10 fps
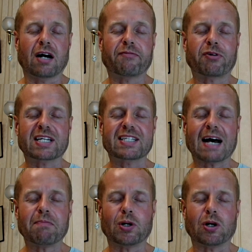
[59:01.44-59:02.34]
And for
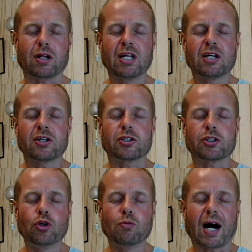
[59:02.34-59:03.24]
example,
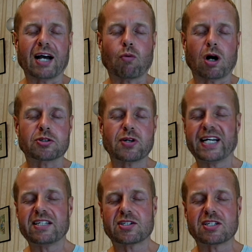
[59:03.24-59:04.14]
you might want to
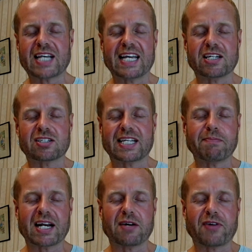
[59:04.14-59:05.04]
instantaneously
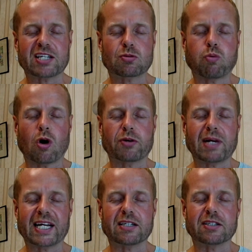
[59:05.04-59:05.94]
manifest $1
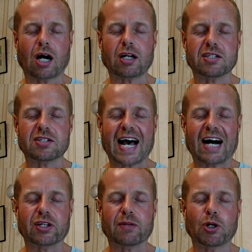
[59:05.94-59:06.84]
million
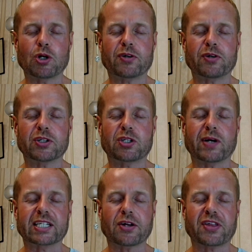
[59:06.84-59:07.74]
out the blue for
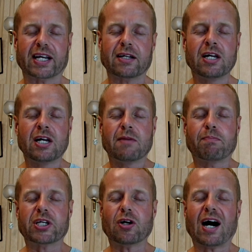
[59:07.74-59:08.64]
doing nothing
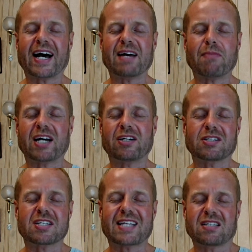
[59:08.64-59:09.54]
but your higher mind
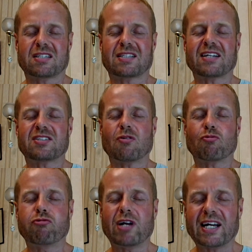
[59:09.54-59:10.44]
understands that that's
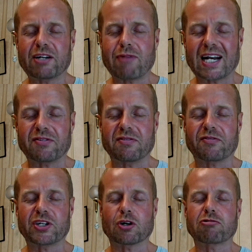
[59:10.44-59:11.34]
not really
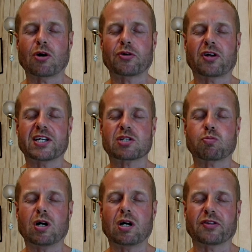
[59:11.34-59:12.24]
relevant for your growth on this
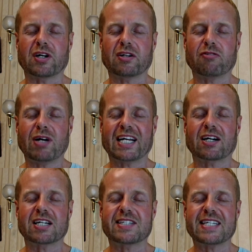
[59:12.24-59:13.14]
world that really
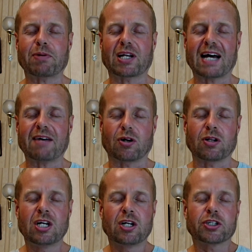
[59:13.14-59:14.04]
on a deeper level